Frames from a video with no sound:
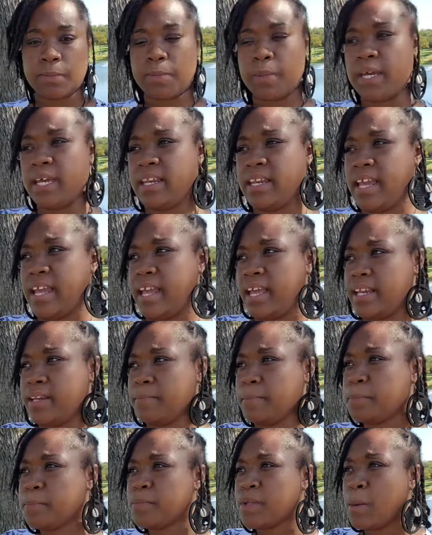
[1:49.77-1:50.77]

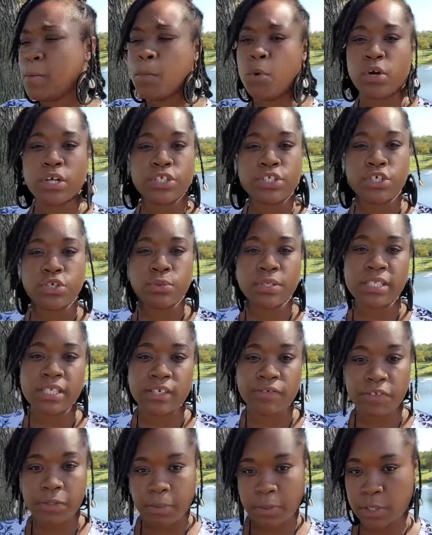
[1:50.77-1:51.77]
and more
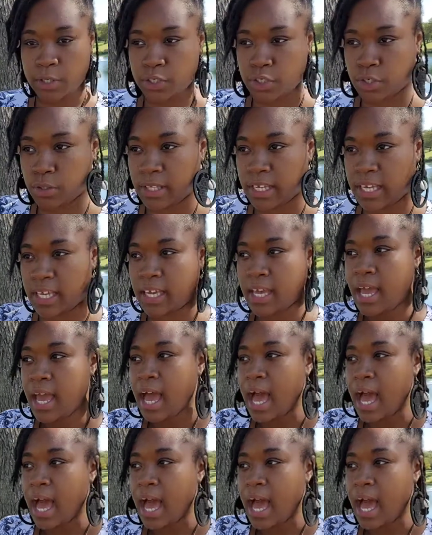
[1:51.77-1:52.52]
intuitive spiritually,